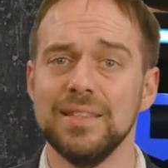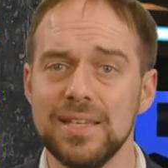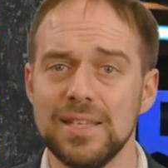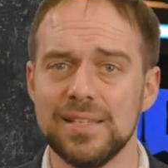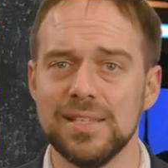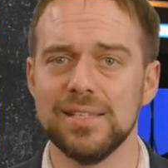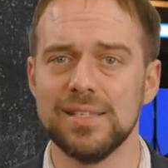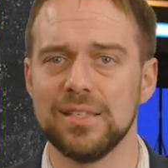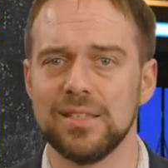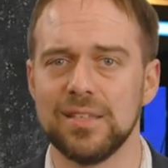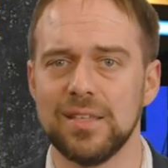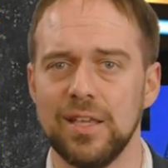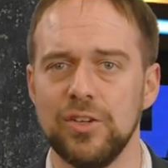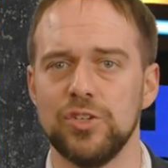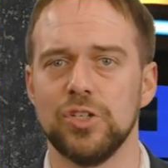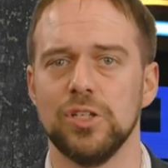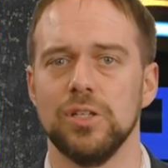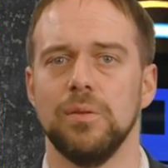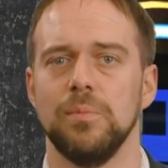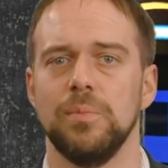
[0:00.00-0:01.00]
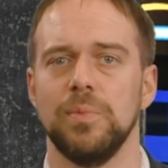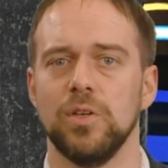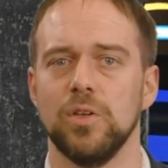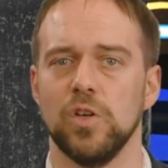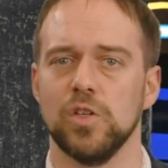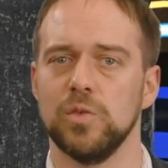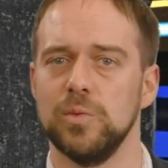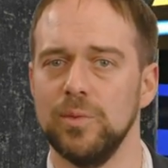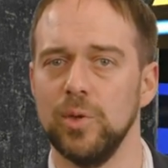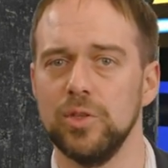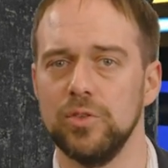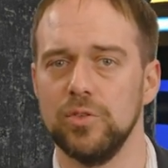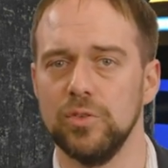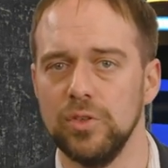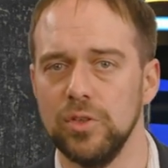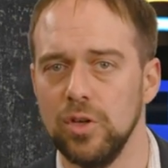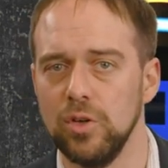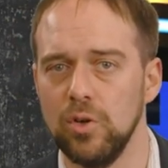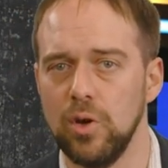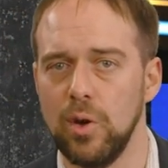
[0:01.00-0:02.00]
This is essential because we want to
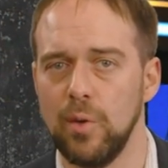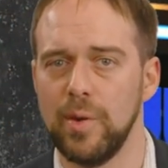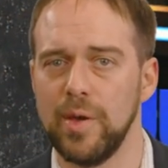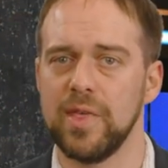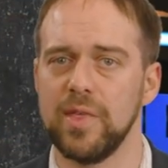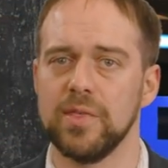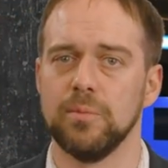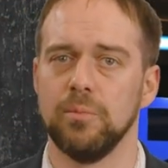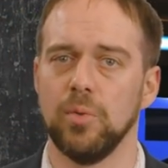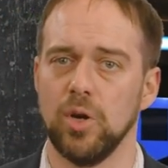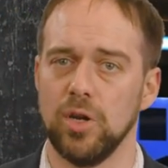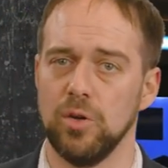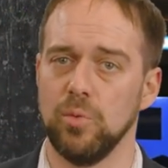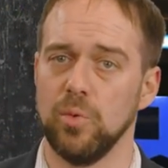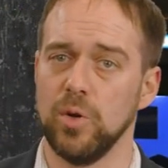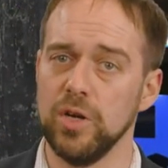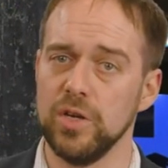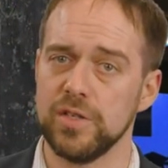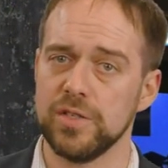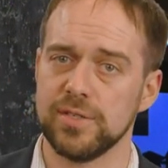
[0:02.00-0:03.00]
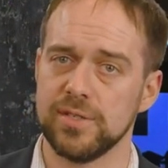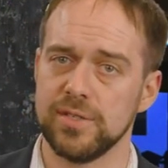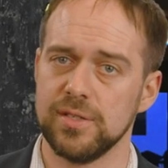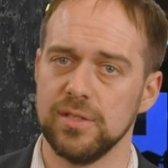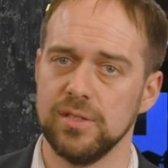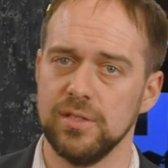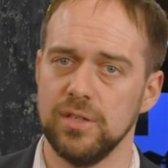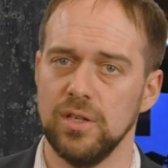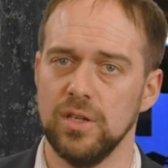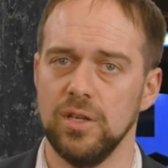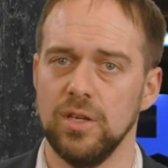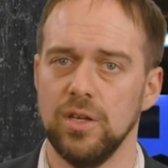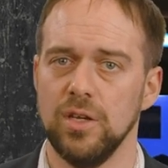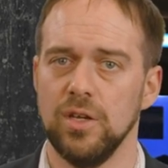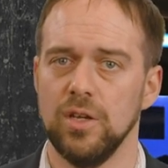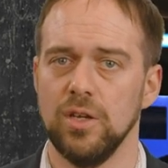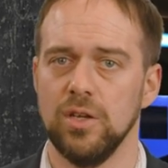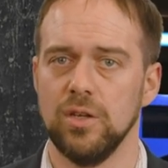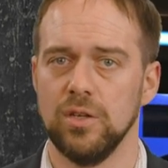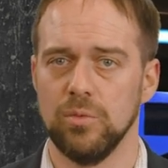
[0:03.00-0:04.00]
know whether the model works
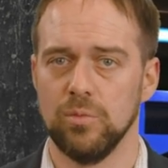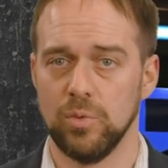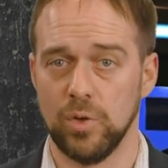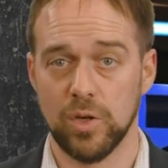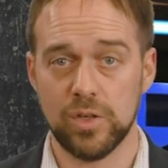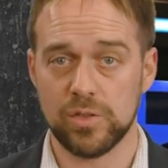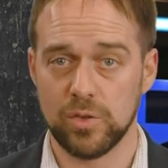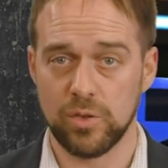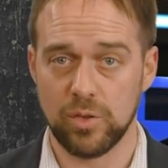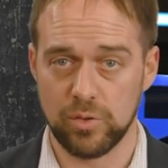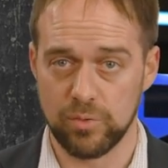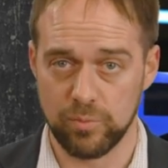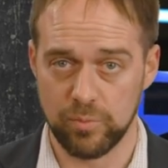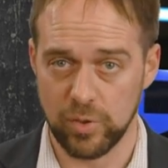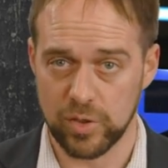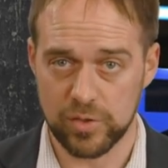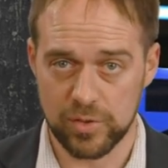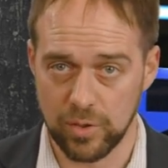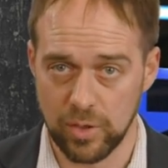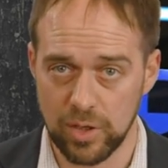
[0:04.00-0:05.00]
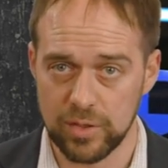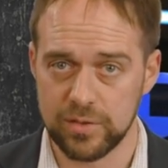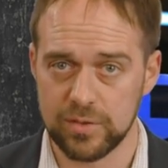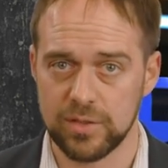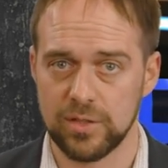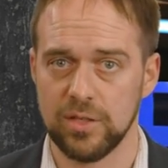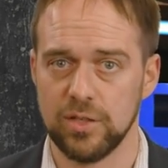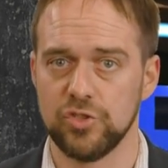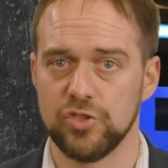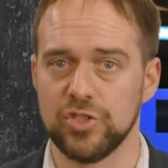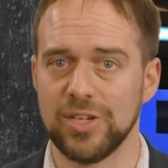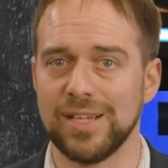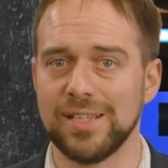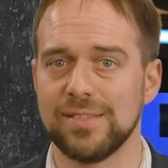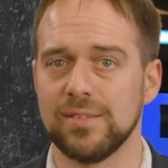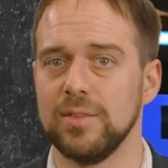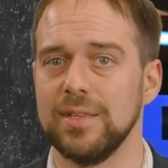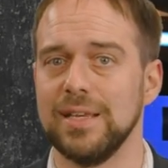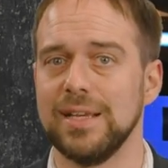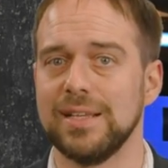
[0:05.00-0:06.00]
or works not,
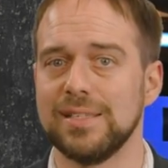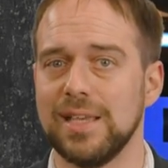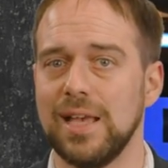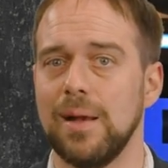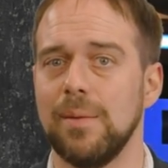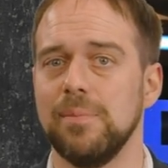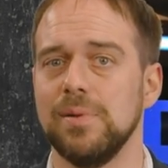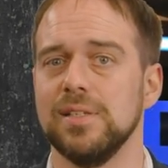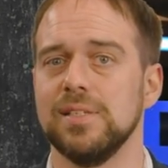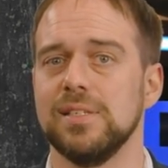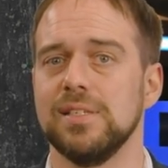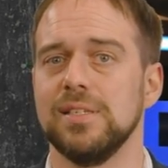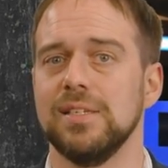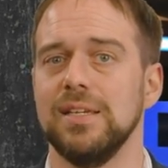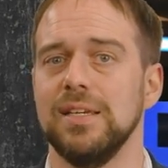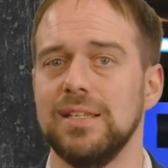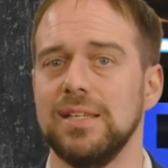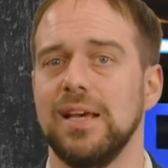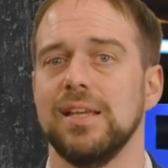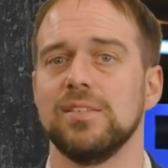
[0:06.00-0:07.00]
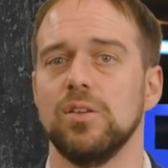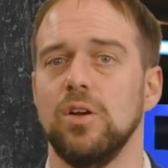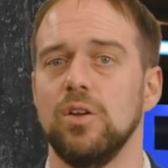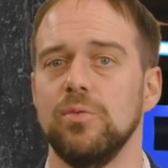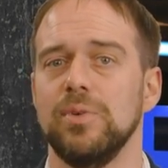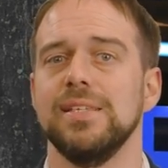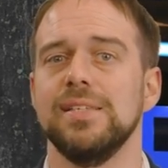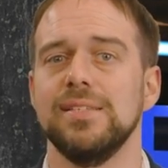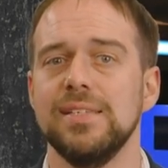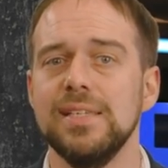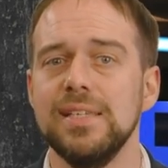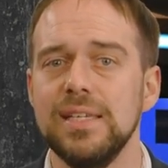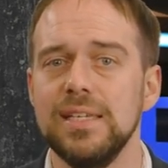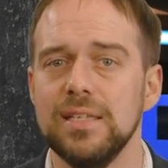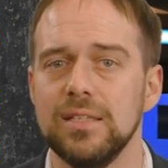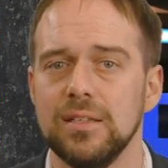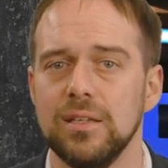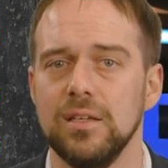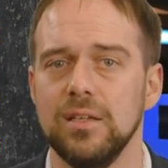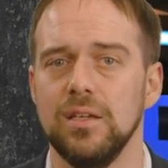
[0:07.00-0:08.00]
just on the examples it has already
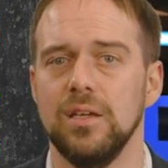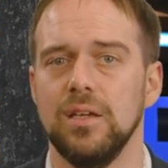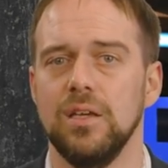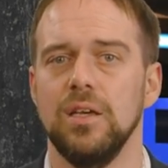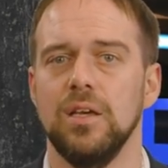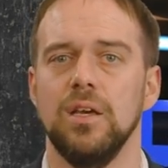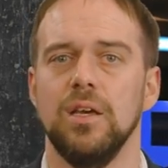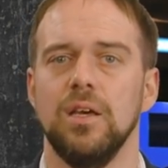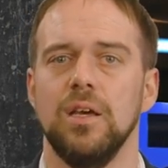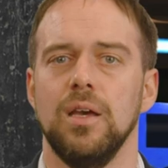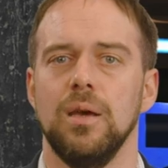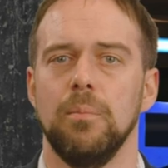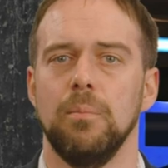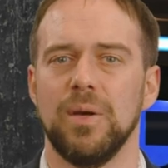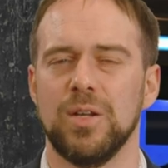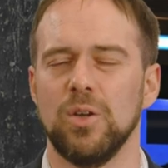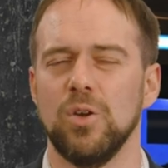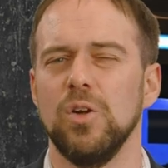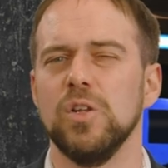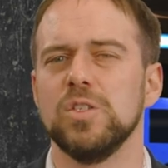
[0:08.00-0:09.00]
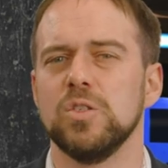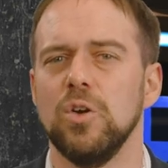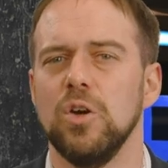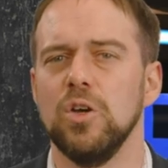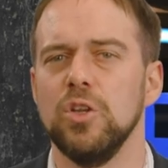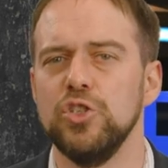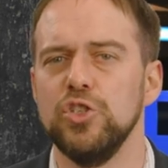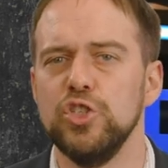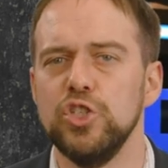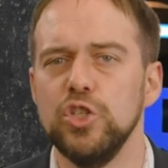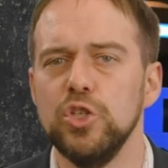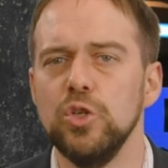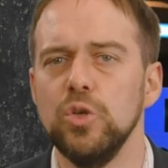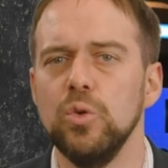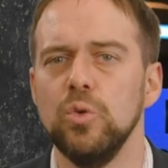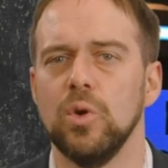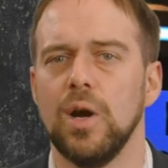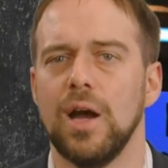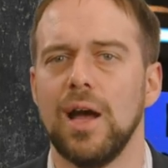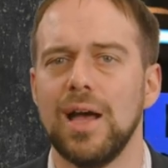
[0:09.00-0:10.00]
seen, but also on
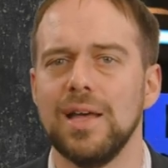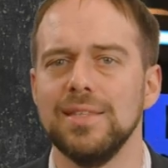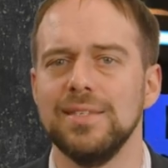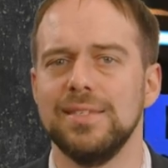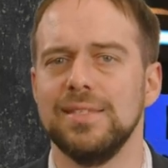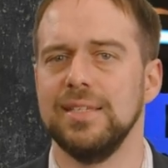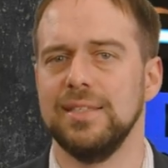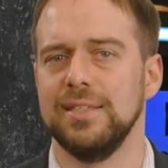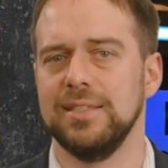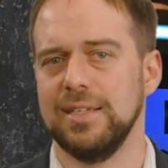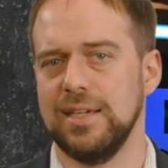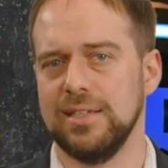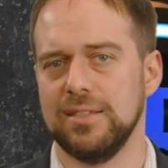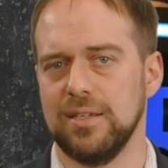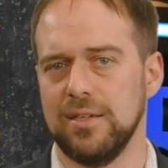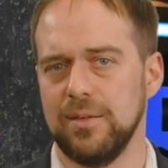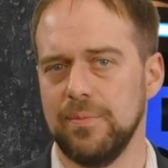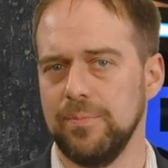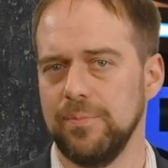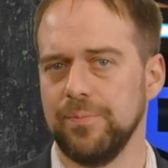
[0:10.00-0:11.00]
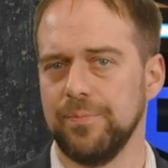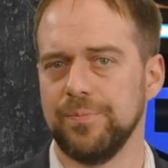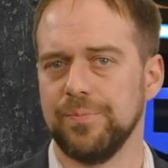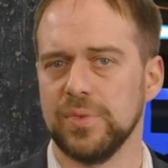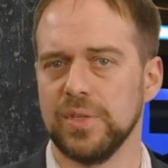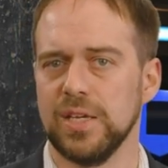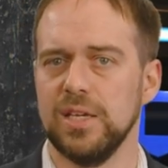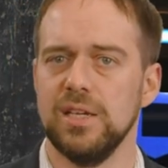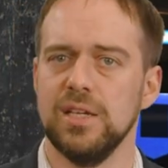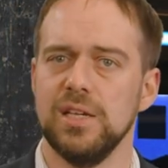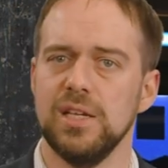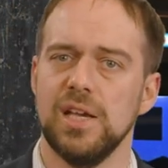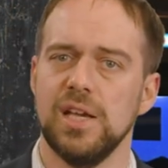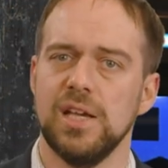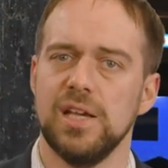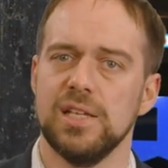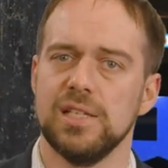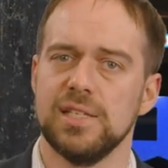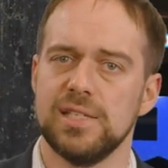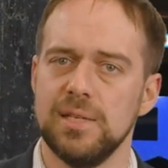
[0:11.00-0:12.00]
new unseen data,
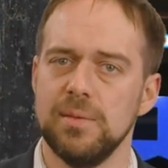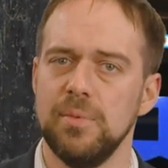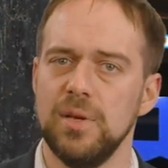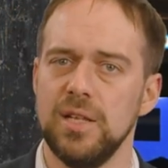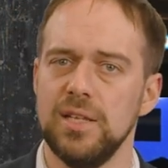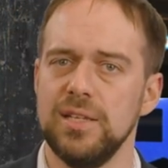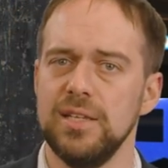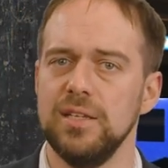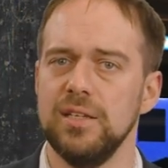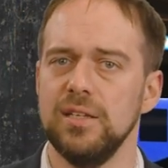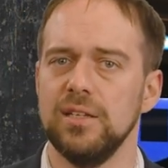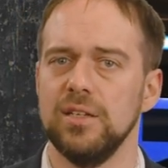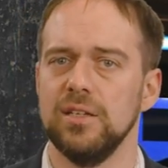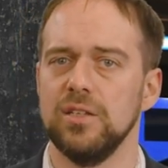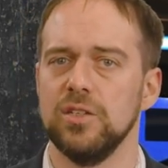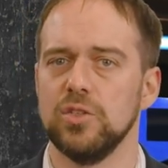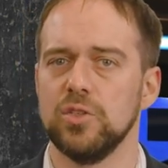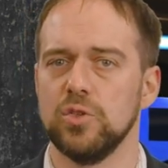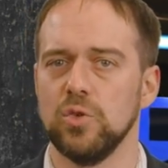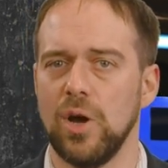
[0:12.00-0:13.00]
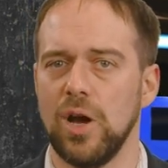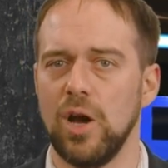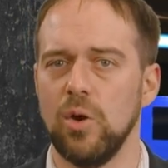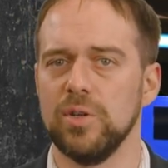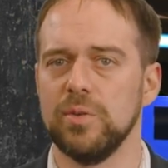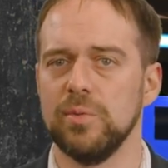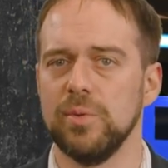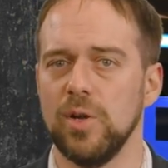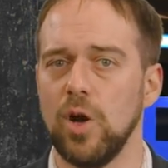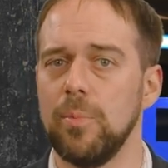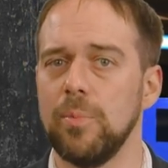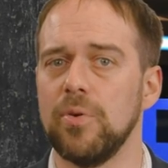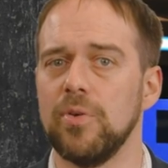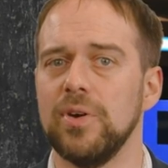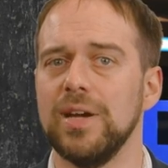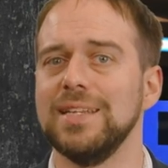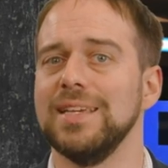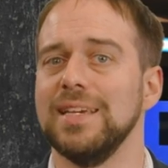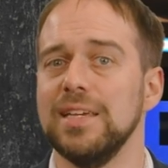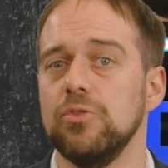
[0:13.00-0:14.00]
similarly to how it will
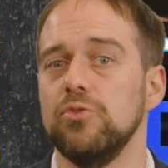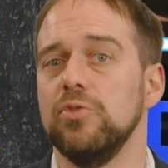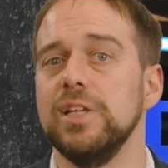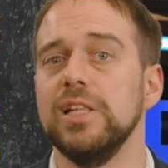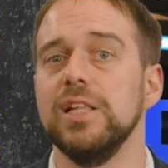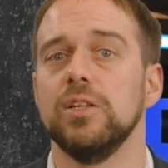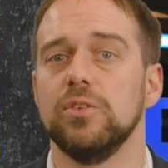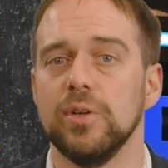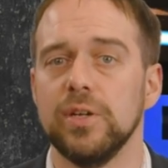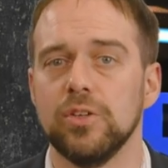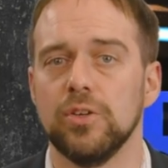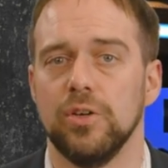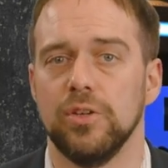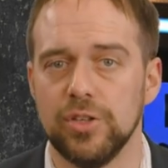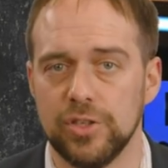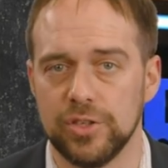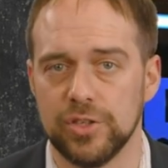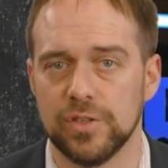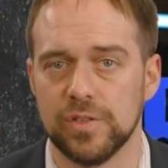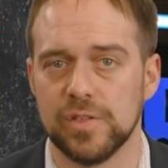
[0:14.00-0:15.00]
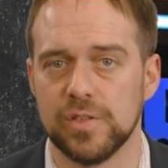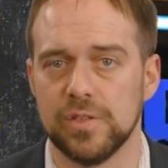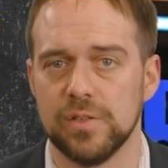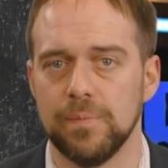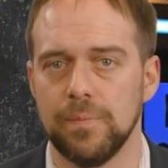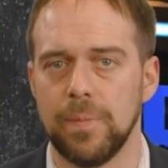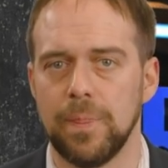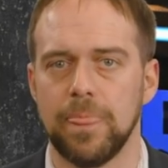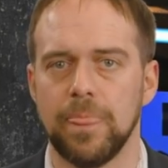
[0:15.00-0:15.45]
operate in real grid conditions.